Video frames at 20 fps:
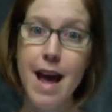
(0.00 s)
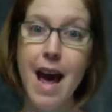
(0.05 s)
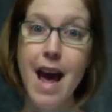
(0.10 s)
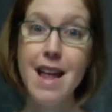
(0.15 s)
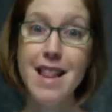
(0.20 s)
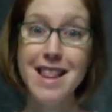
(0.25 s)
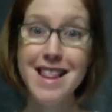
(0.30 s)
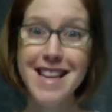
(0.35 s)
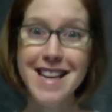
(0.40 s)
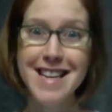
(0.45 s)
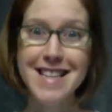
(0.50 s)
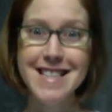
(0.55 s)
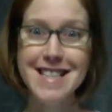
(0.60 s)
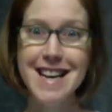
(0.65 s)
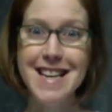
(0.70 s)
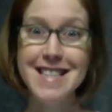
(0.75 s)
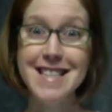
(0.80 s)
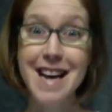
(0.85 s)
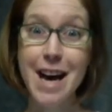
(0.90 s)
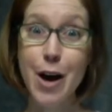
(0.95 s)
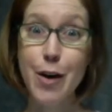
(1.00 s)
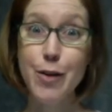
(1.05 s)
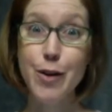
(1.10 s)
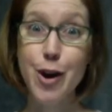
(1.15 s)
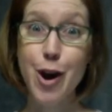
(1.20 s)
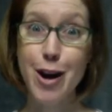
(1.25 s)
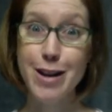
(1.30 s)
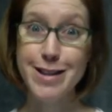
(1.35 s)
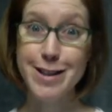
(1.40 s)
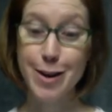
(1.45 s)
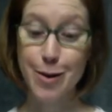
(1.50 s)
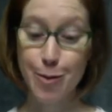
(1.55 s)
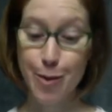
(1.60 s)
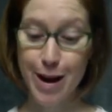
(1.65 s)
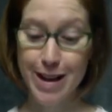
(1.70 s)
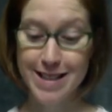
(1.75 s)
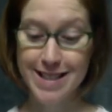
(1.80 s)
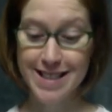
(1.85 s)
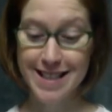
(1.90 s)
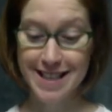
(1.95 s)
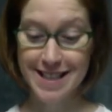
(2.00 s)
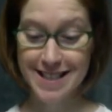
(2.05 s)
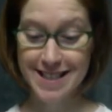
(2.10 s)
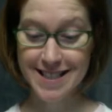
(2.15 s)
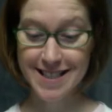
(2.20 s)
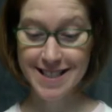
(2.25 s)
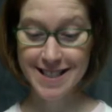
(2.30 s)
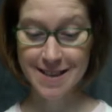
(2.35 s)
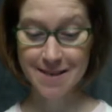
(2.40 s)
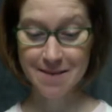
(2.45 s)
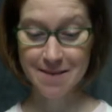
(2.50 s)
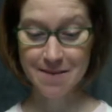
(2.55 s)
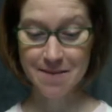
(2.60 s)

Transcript: and this has health consequences.